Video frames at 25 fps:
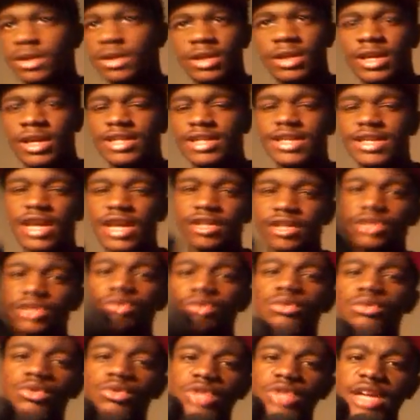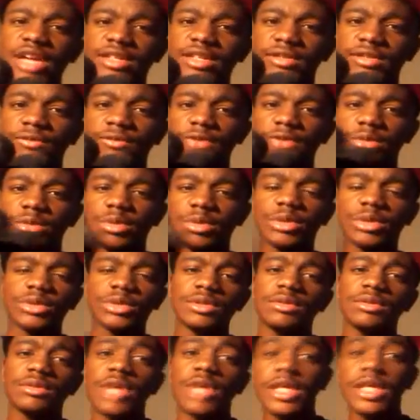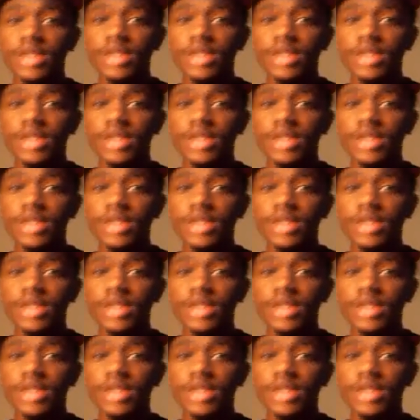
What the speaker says: It's not you attracting females. It's